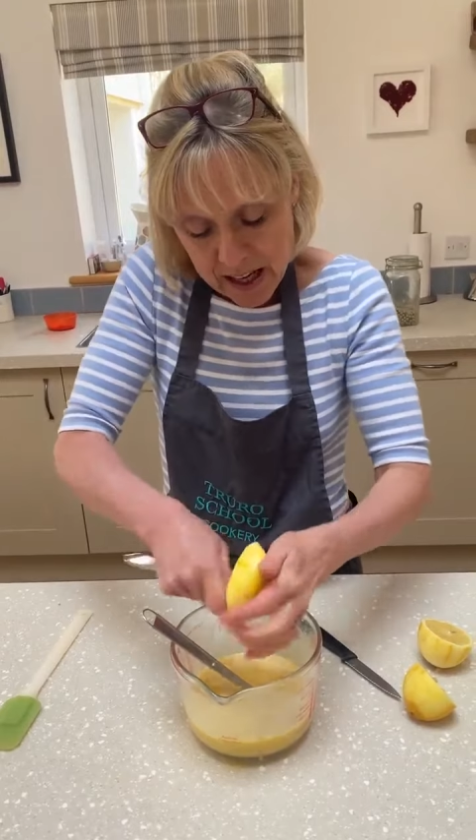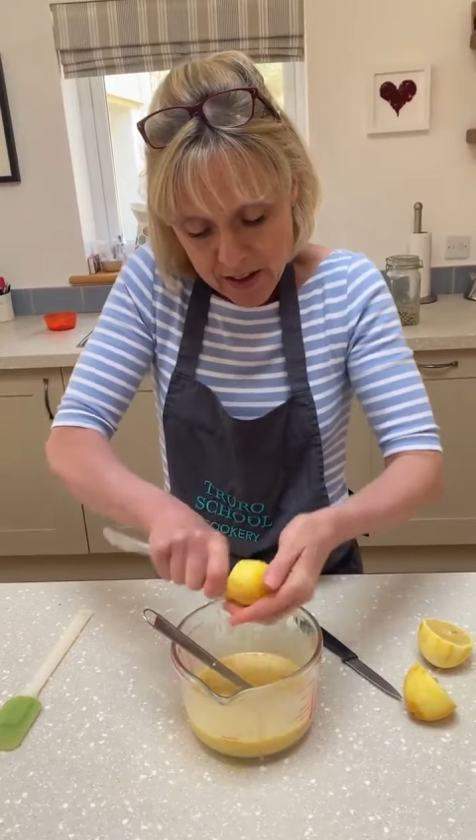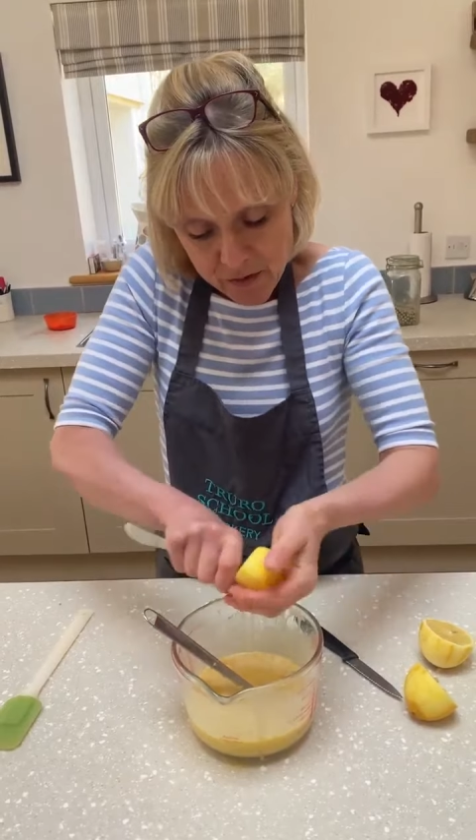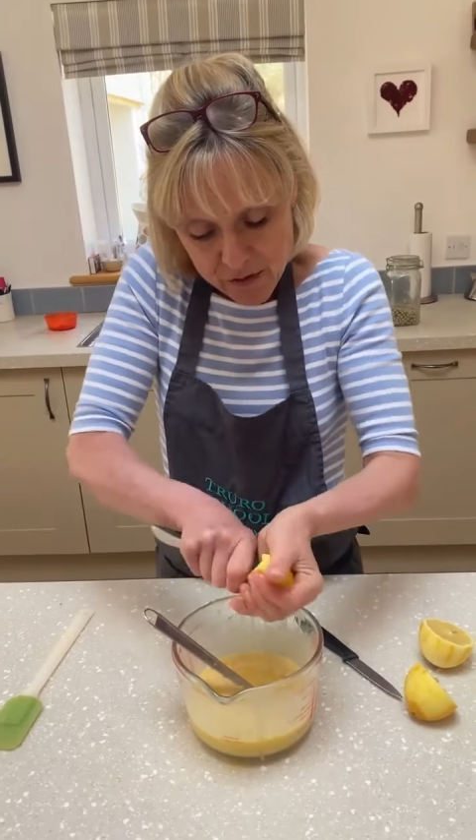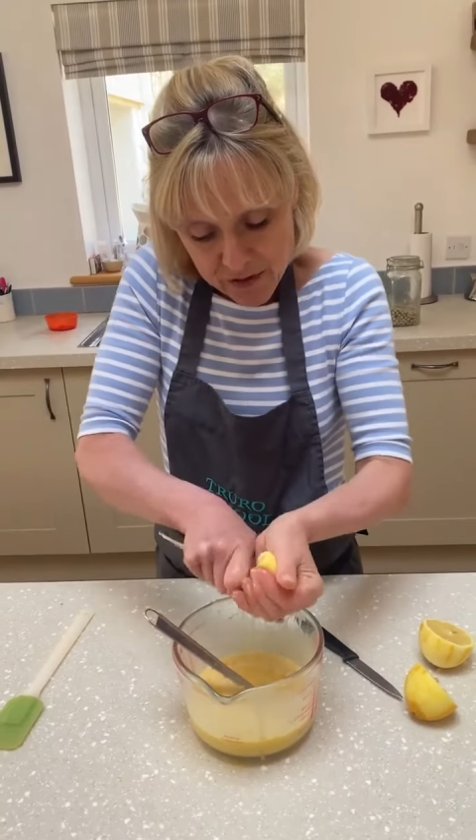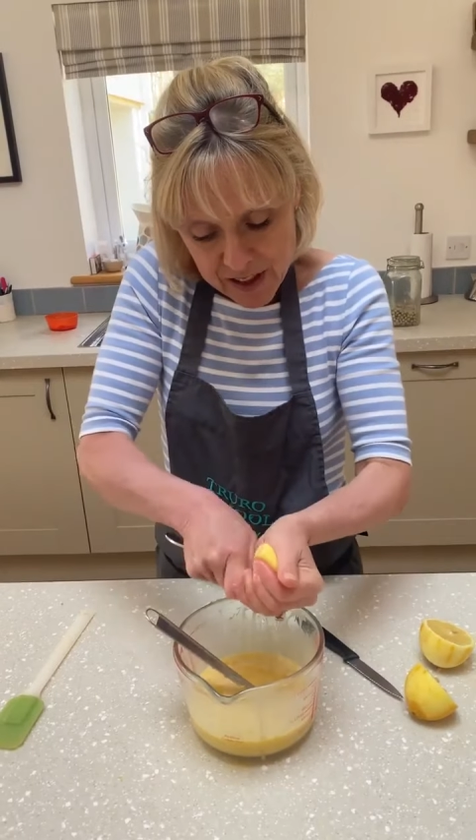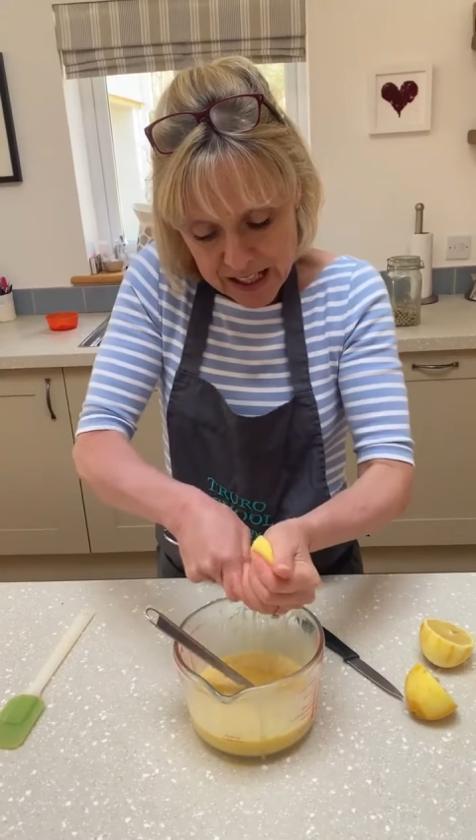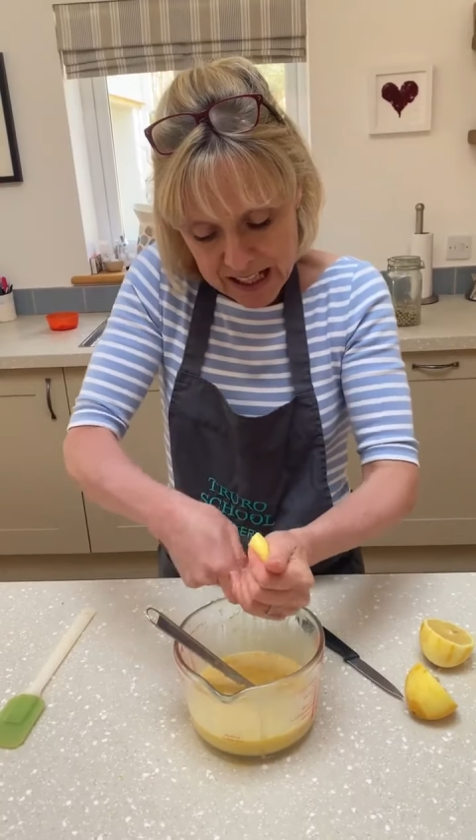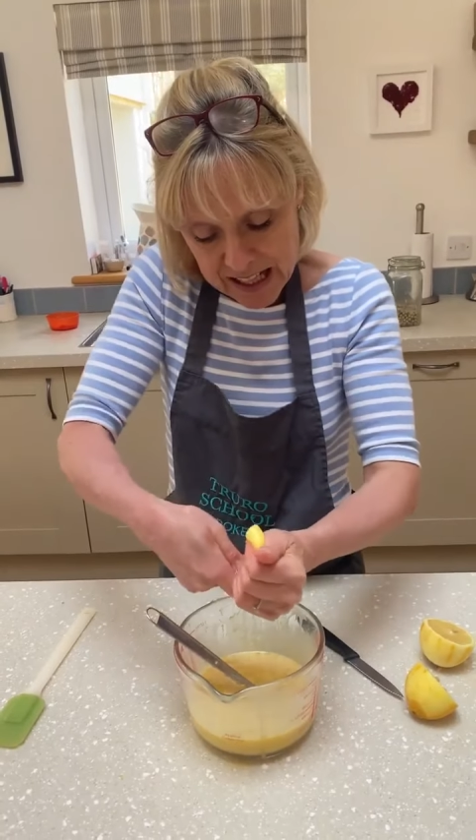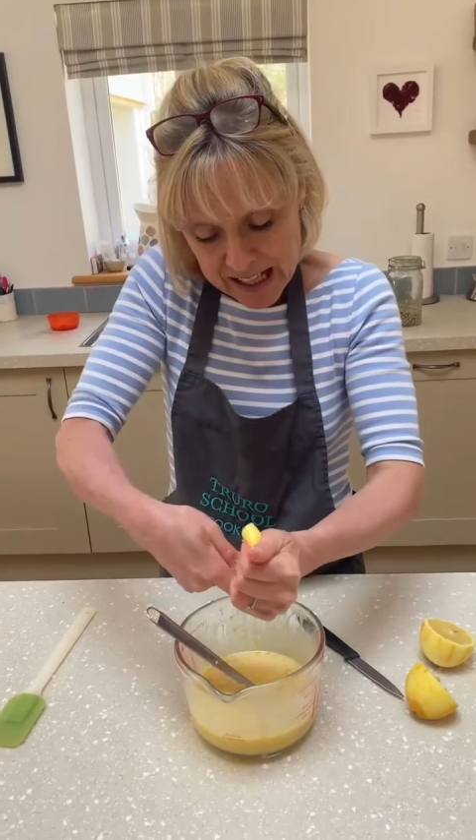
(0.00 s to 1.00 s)
and then
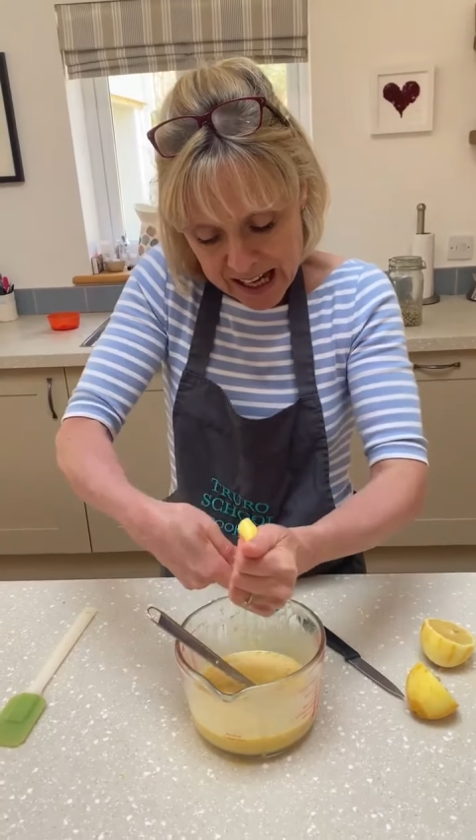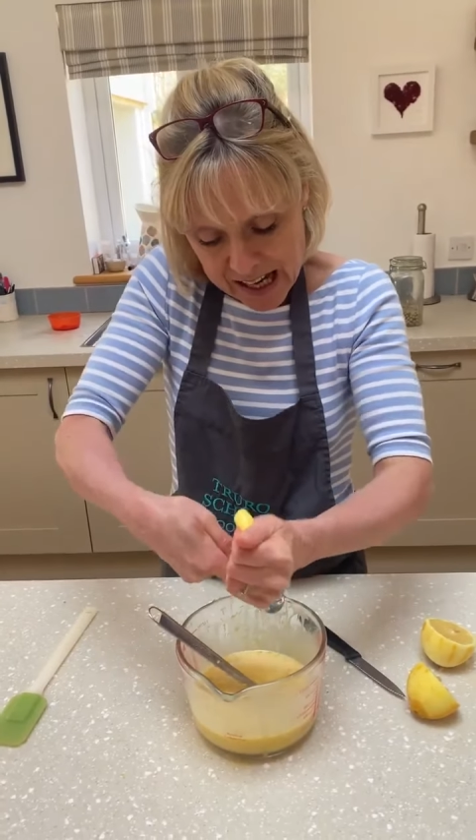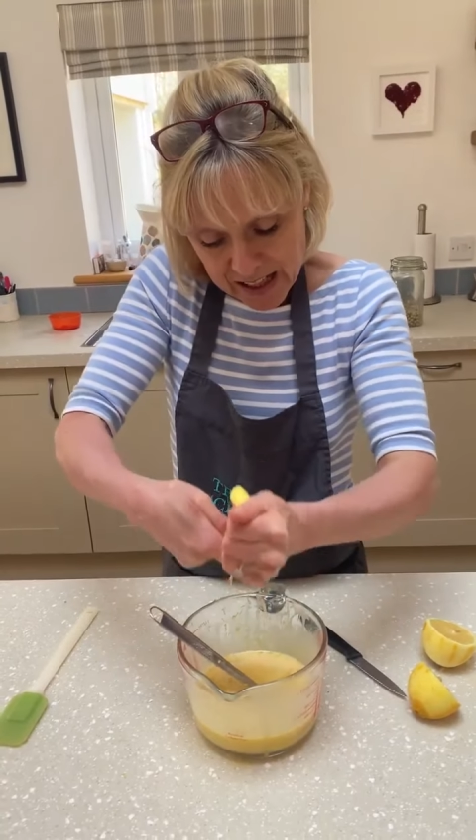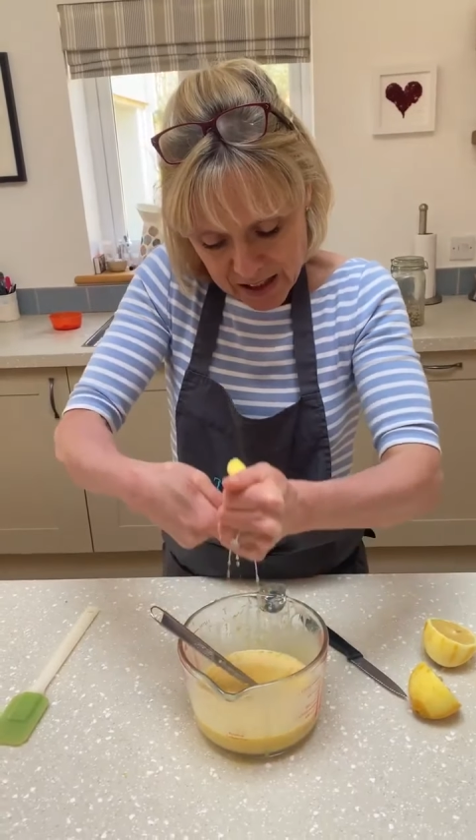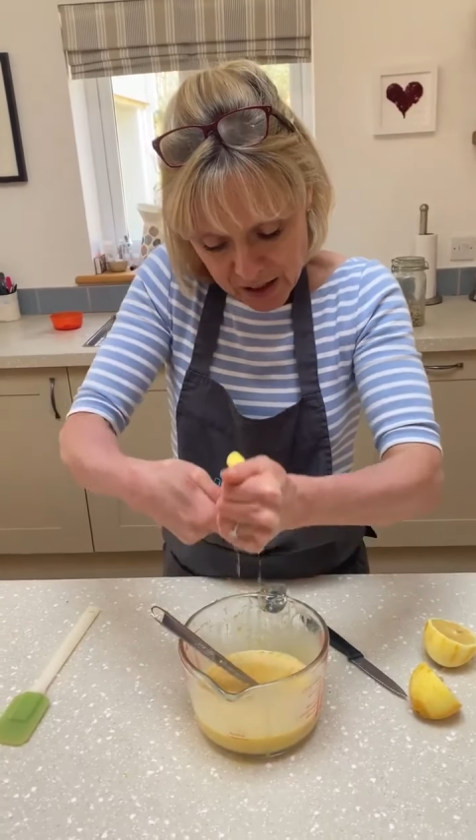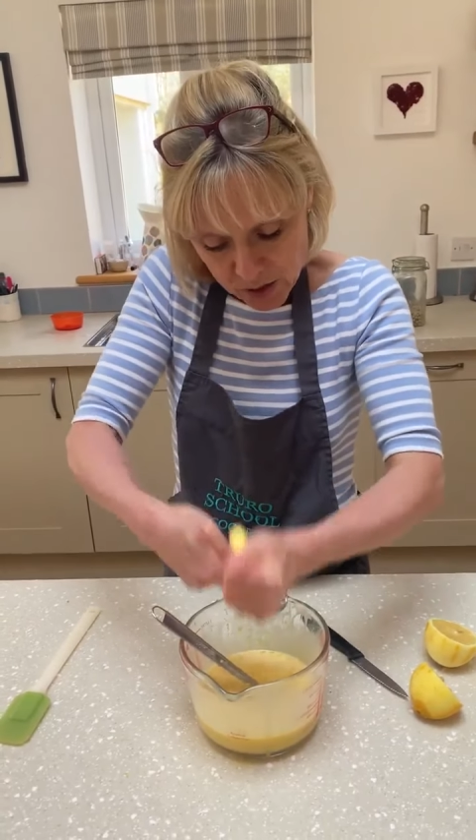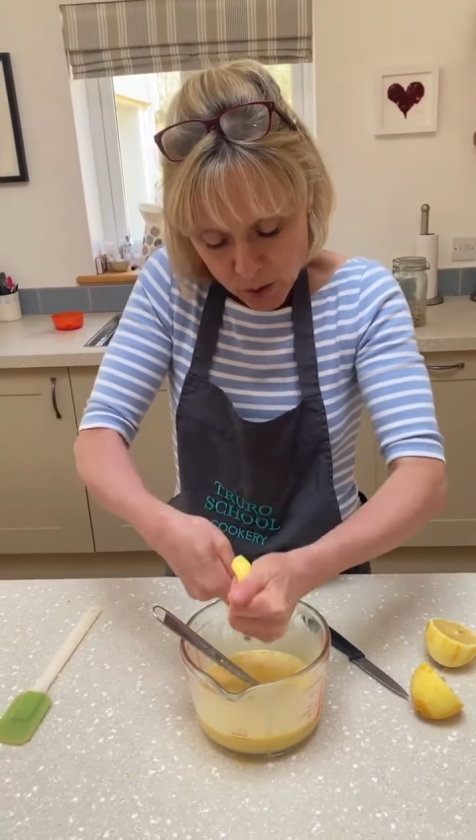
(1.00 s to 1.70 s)
really get